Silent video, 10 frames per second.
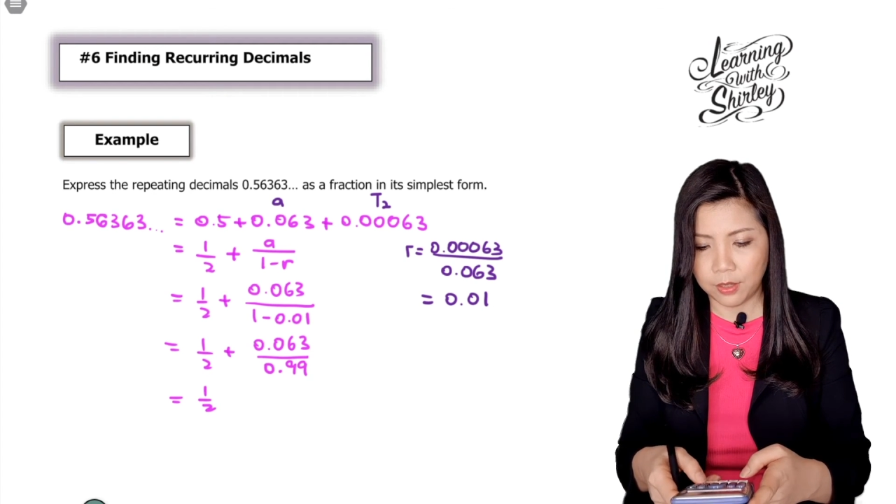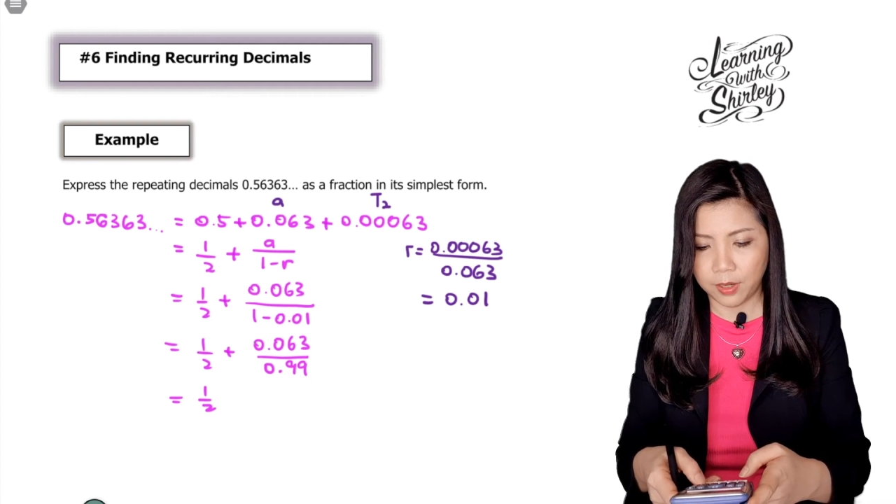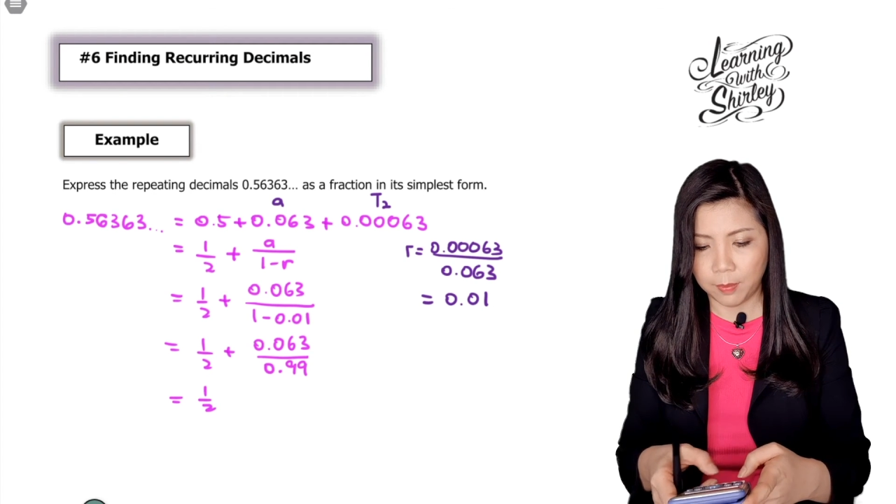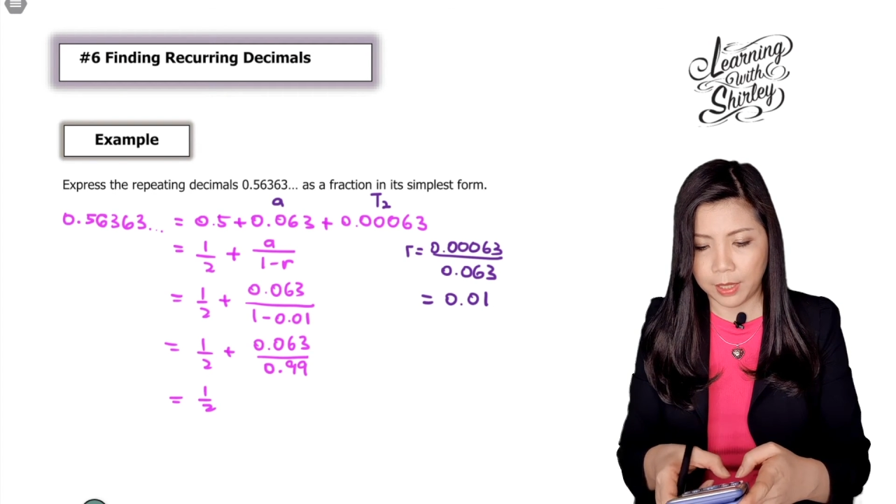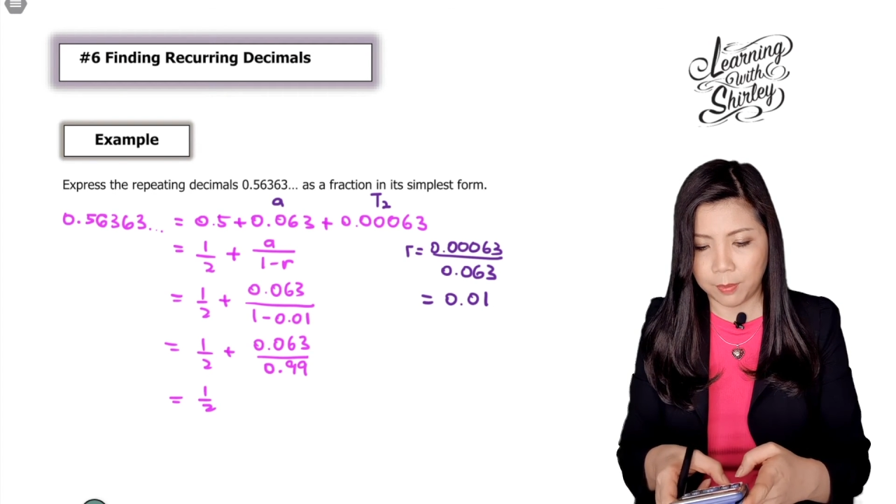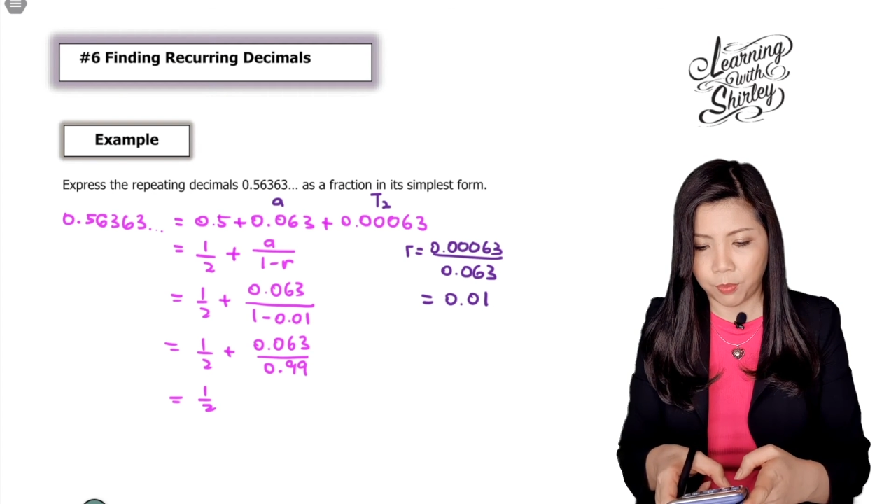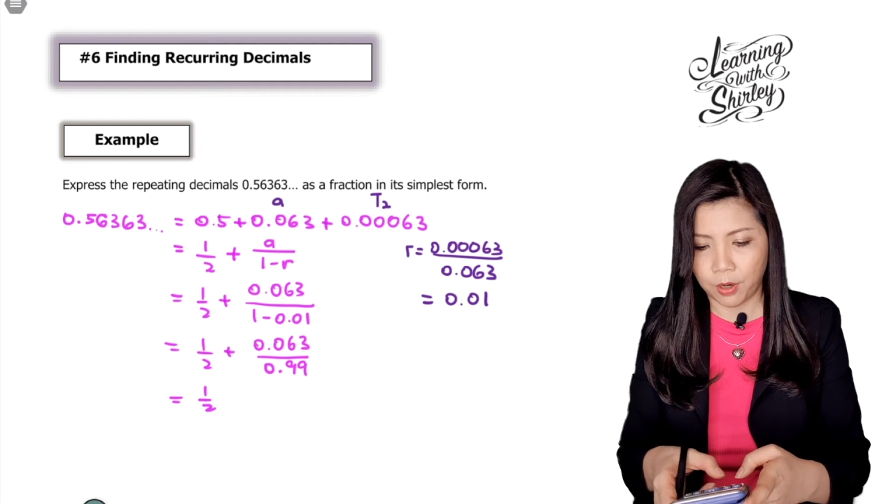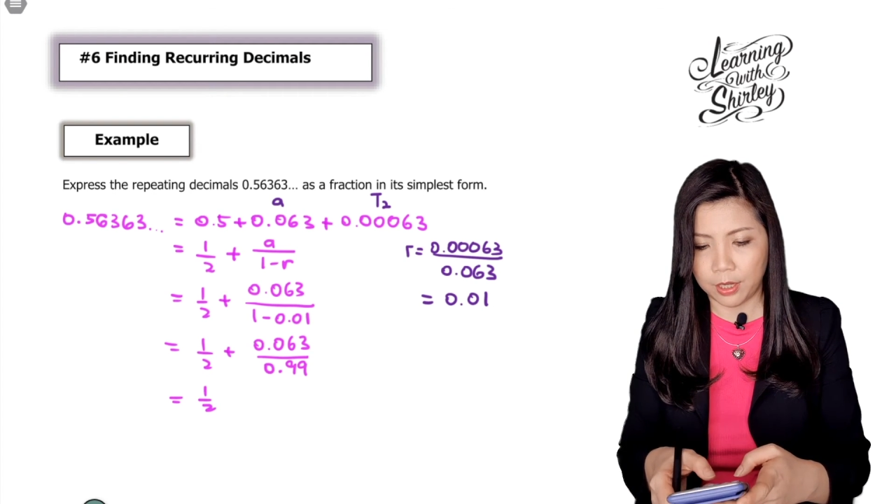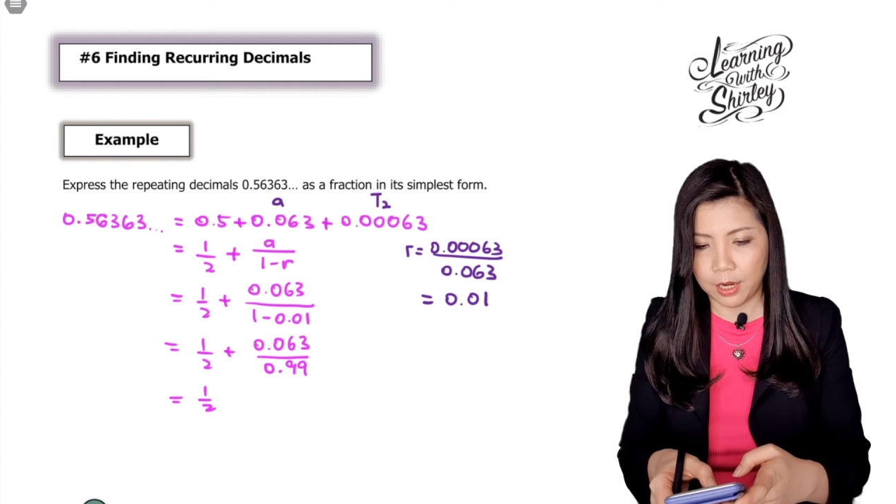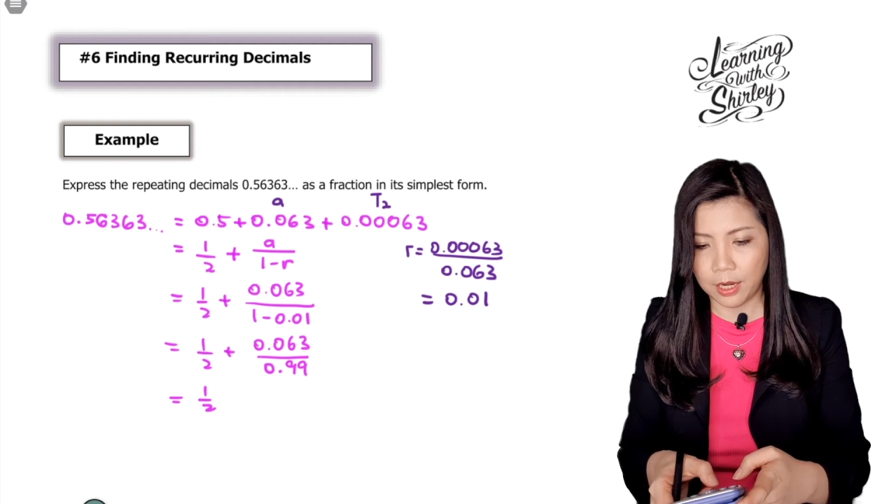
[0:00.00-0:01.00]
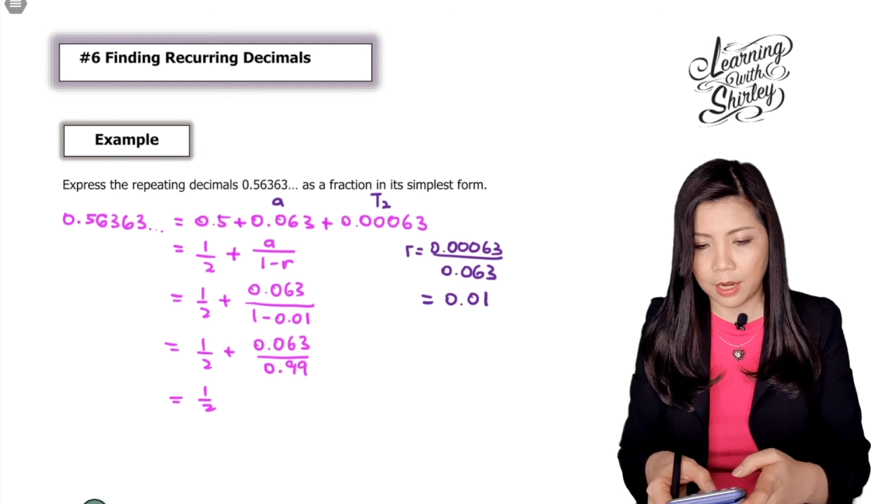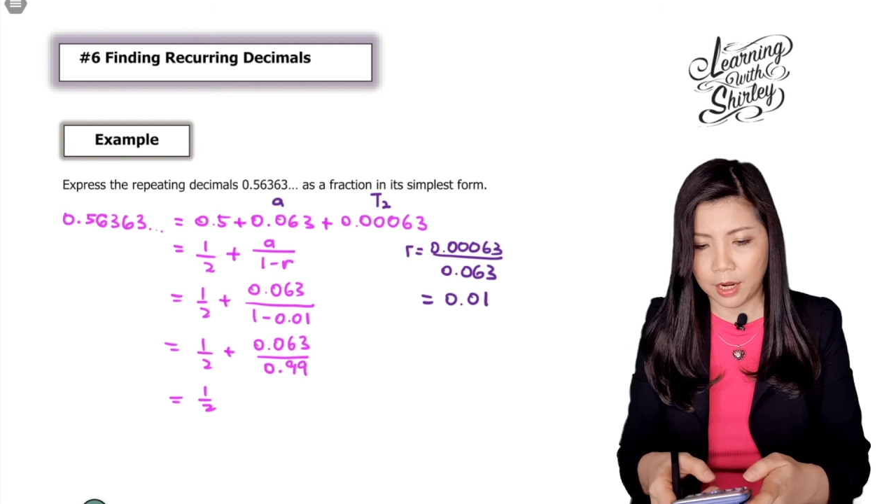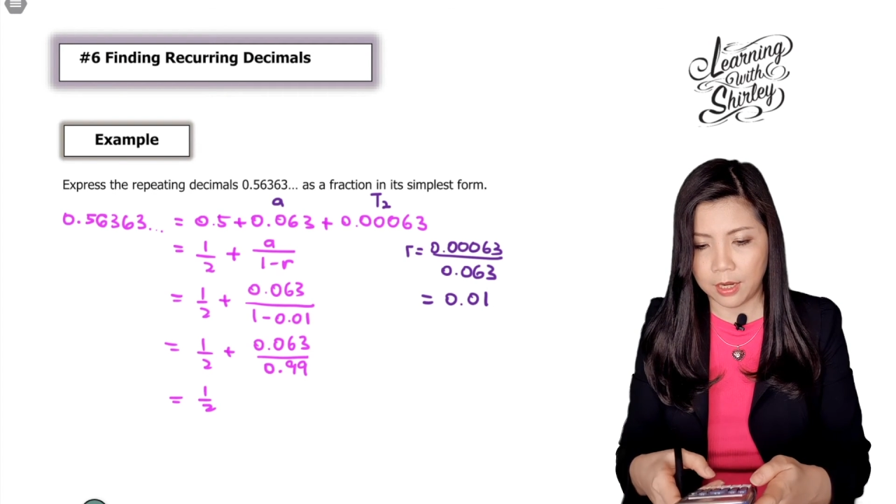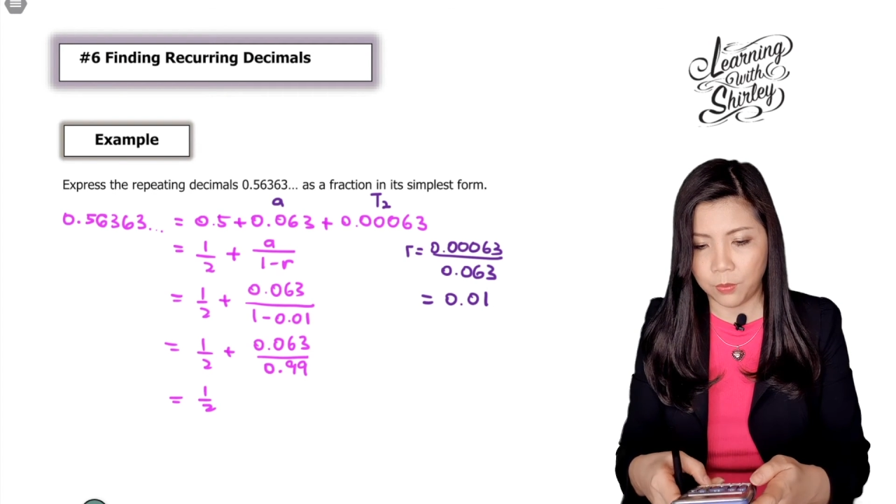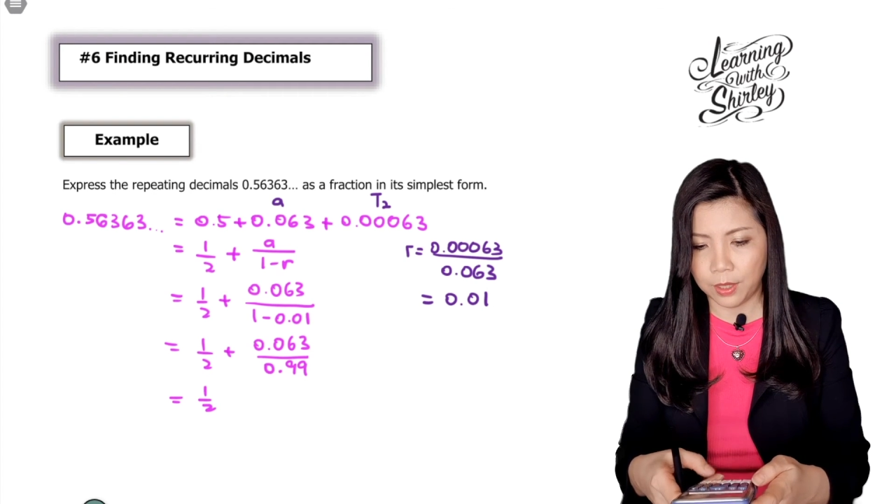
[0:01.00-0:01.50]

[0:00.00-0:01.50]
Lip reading: divided by 0.99,